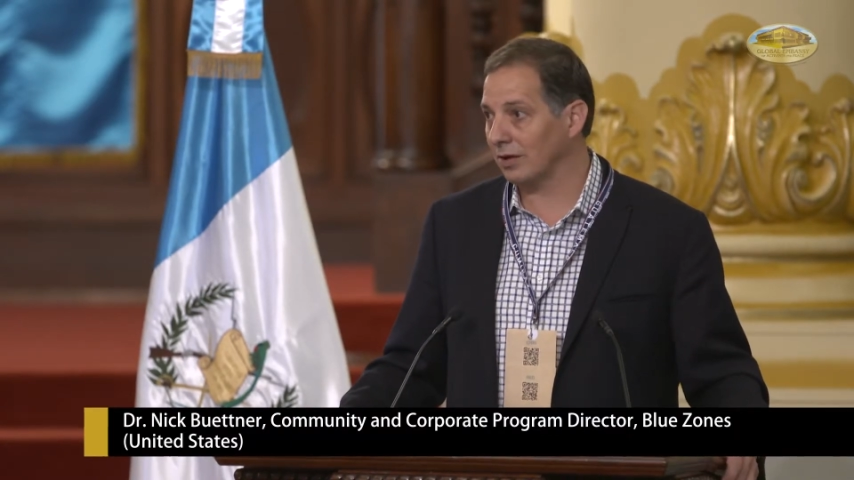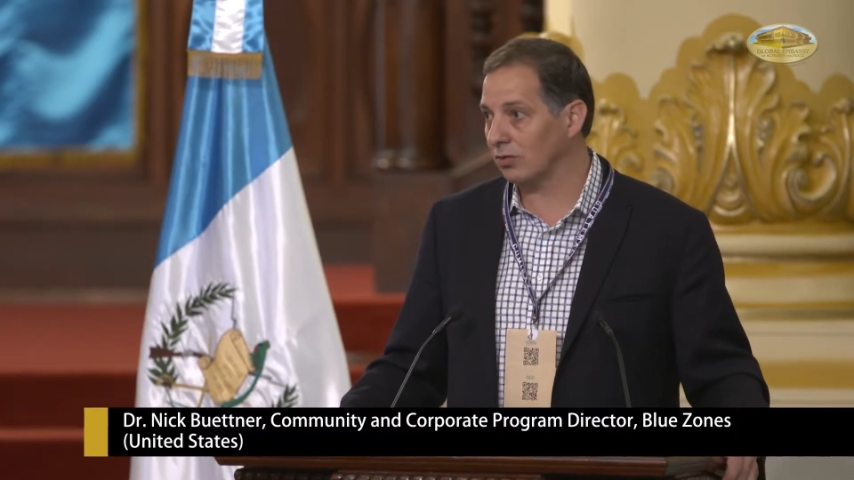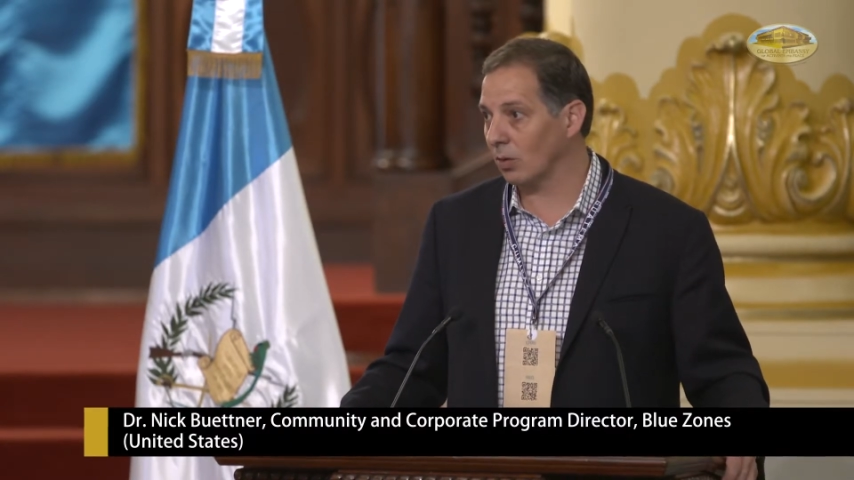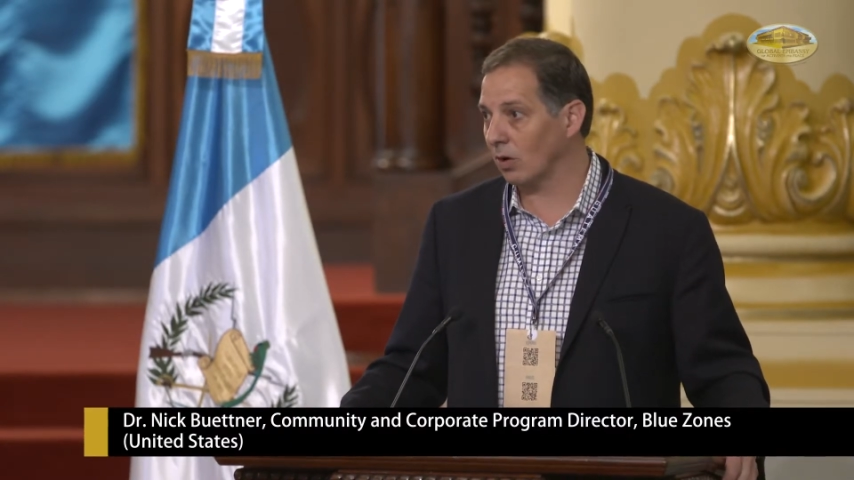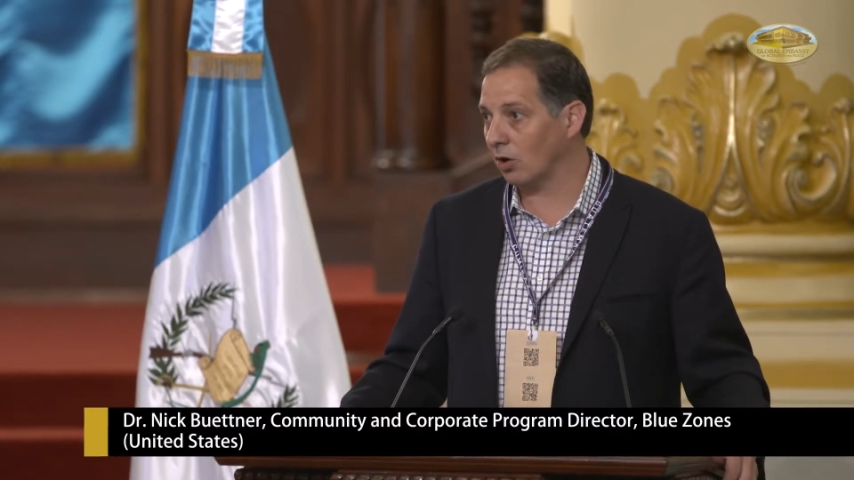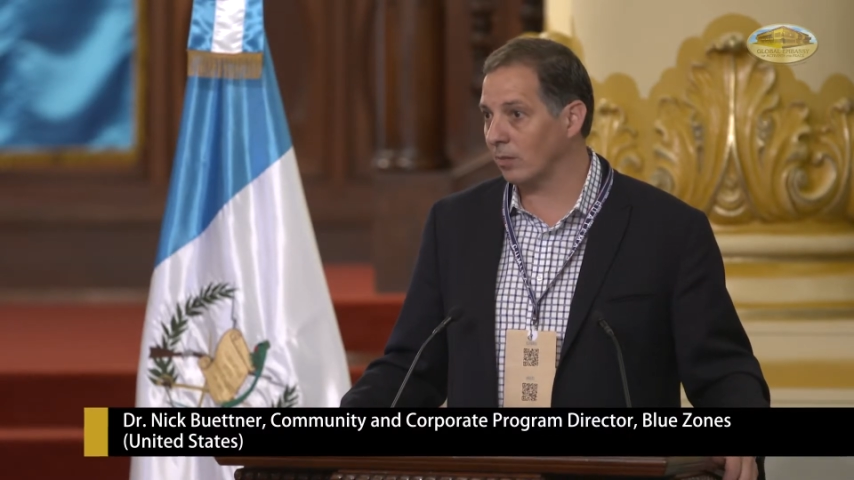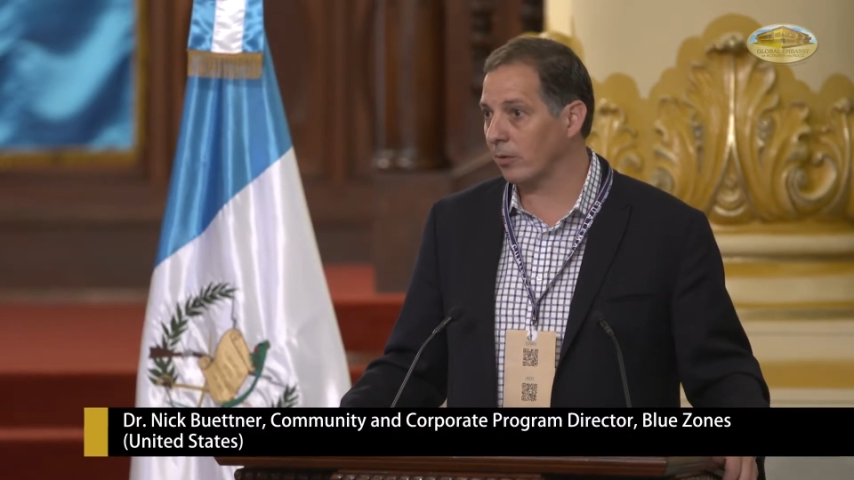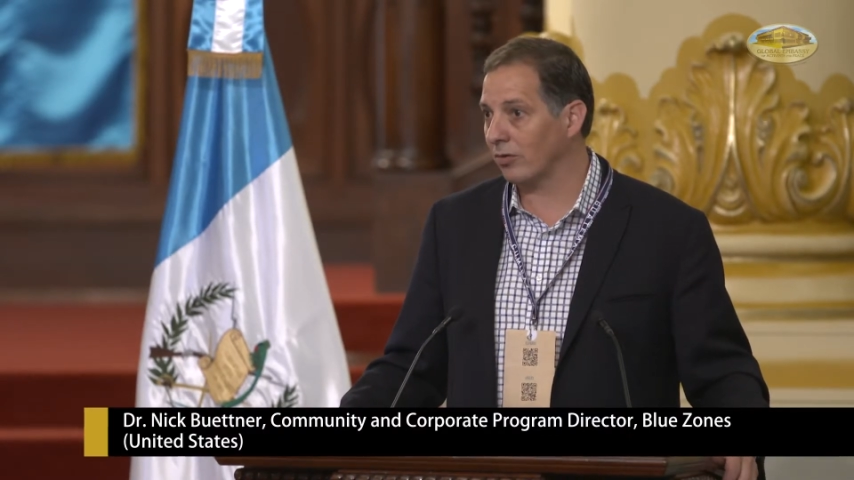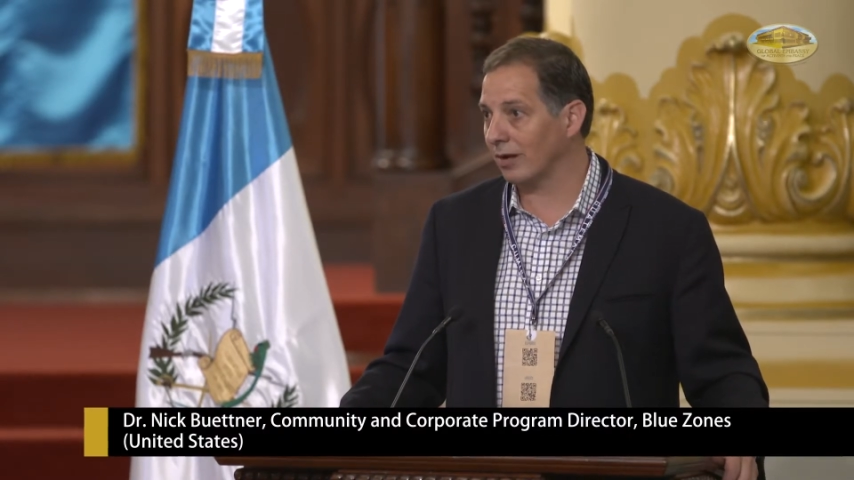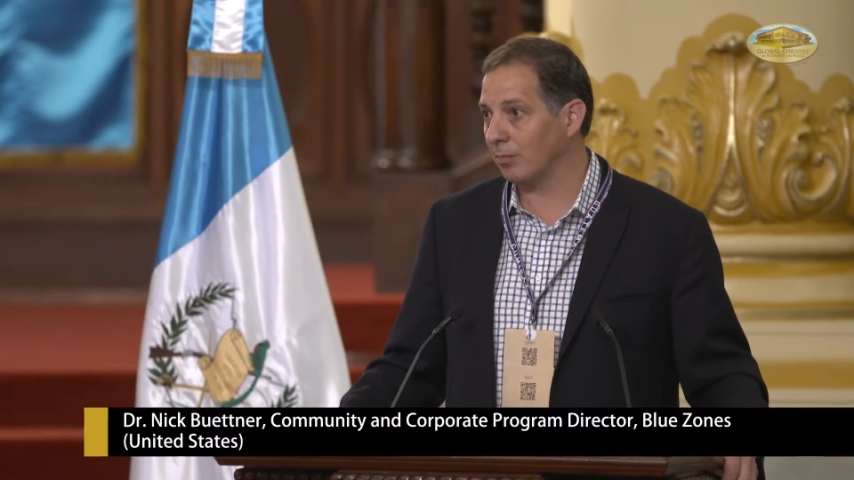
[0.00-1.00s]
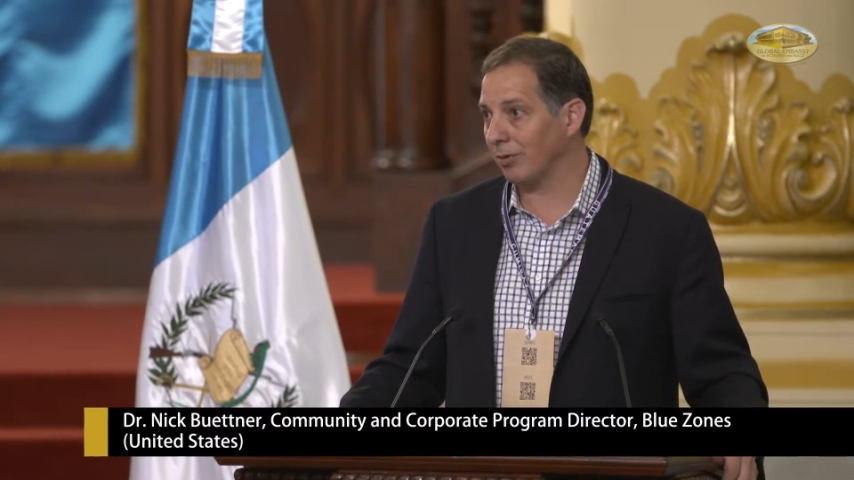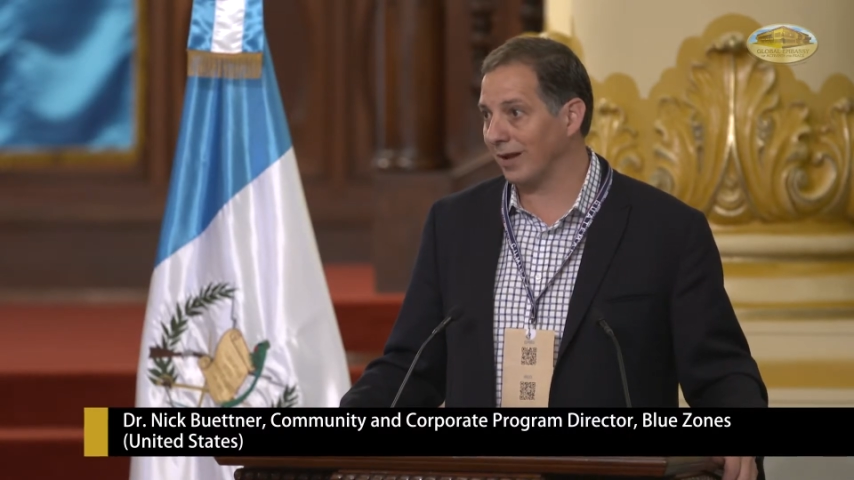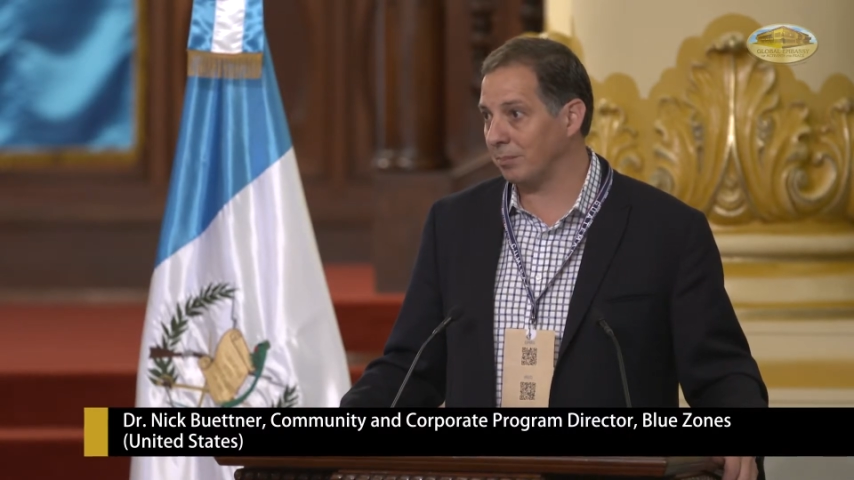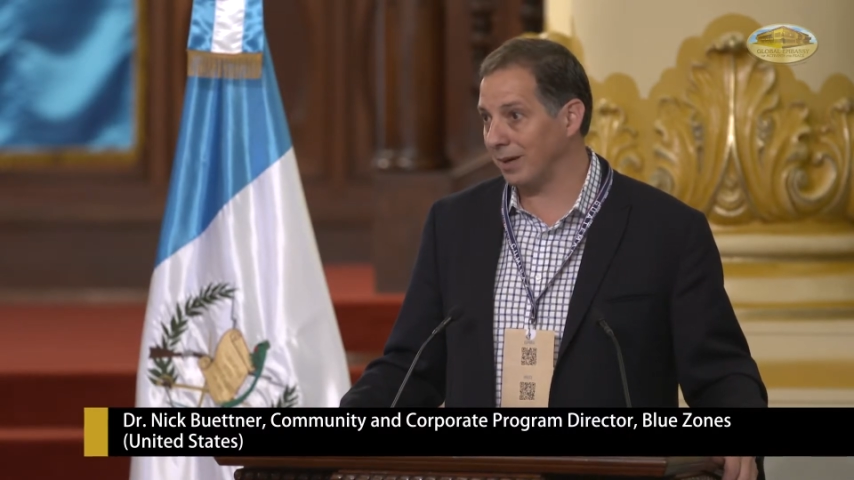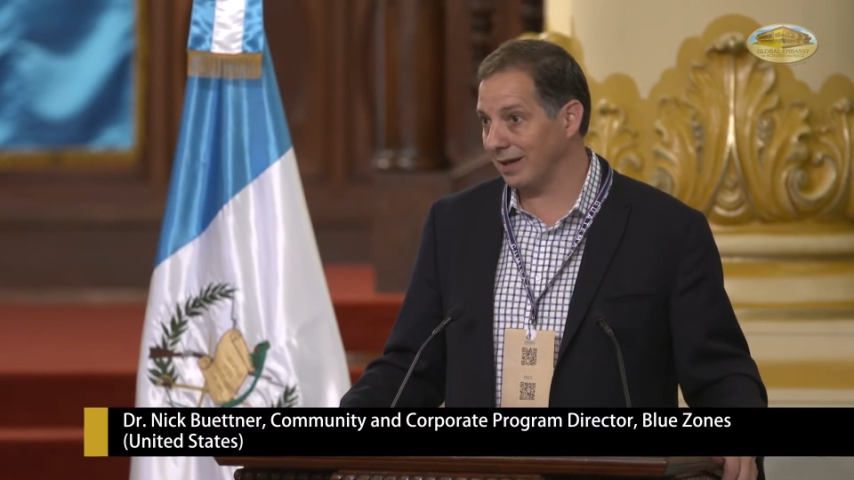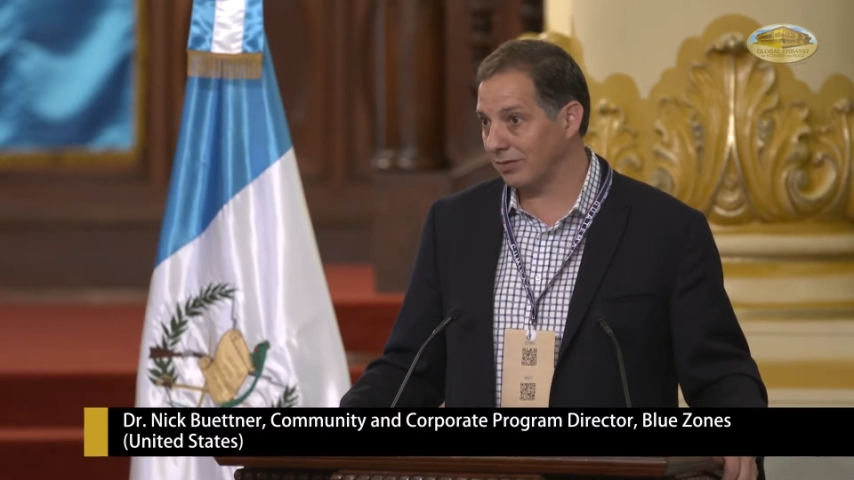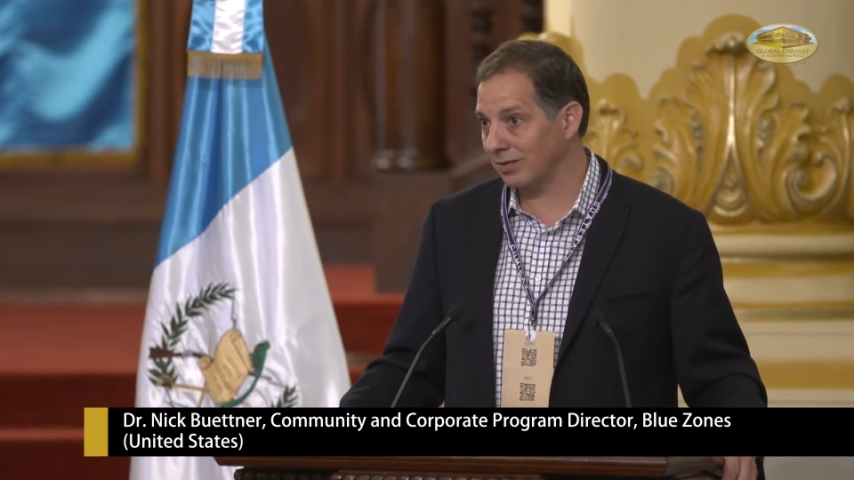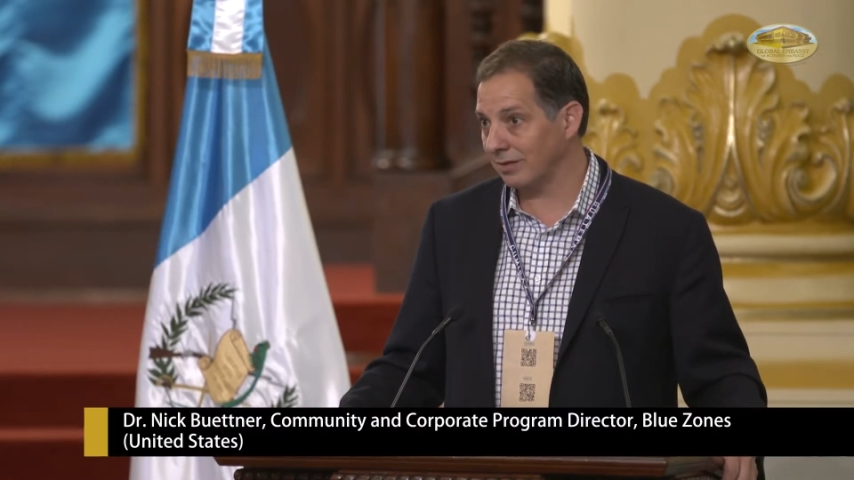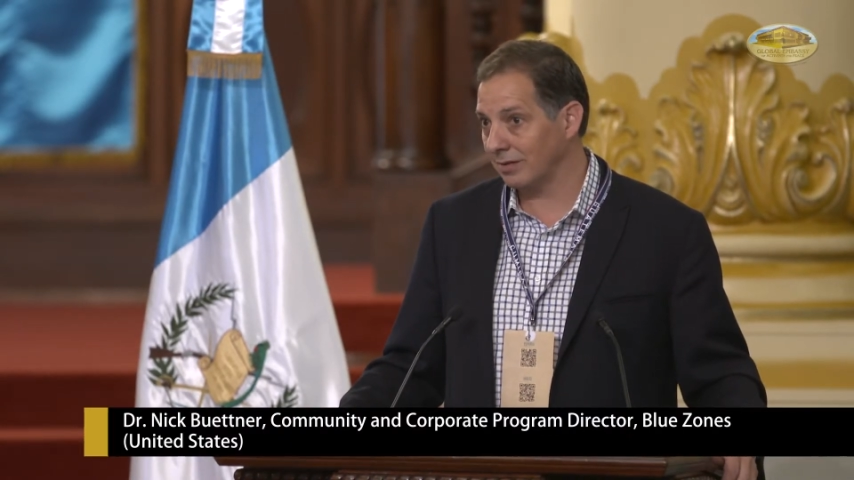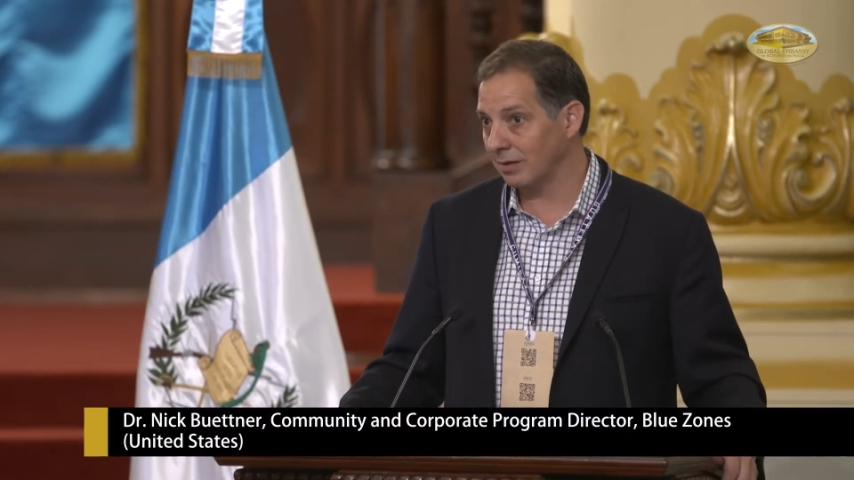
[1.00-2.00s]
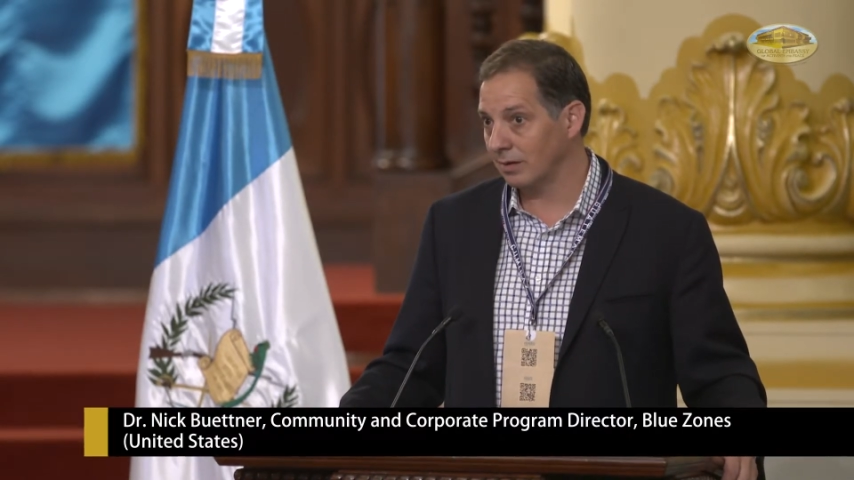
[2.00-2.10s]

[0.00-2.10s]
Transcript: to 100% plant-based.